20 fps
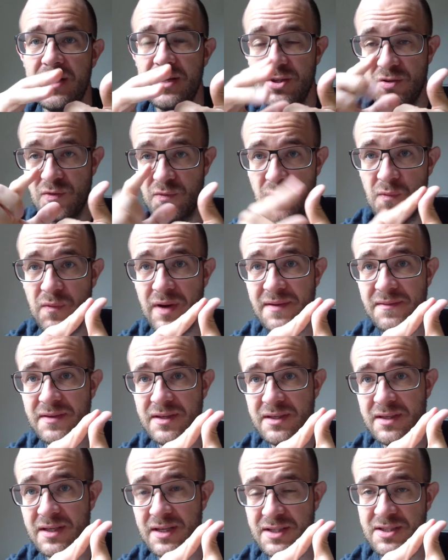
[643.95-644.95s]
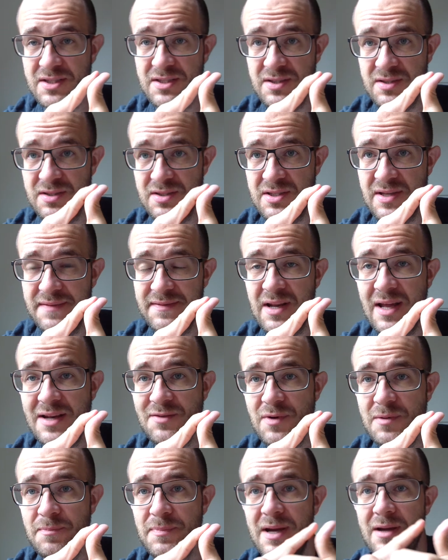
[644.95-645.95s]
So for 1 week, it's
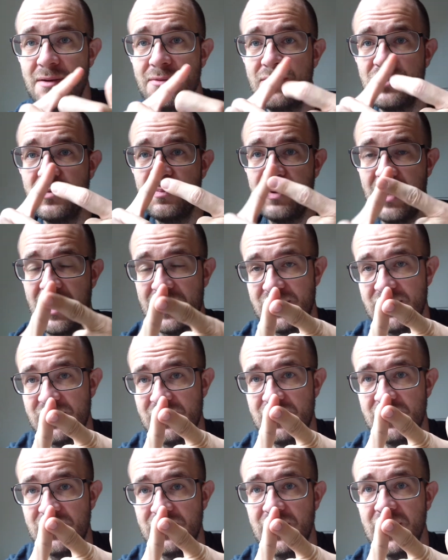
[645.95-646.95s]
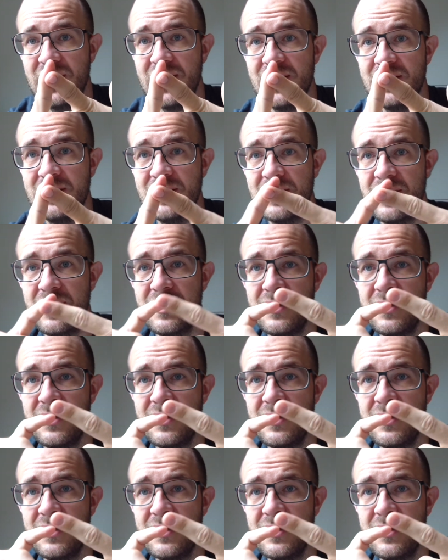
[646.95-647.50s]
£700 plus the ticket,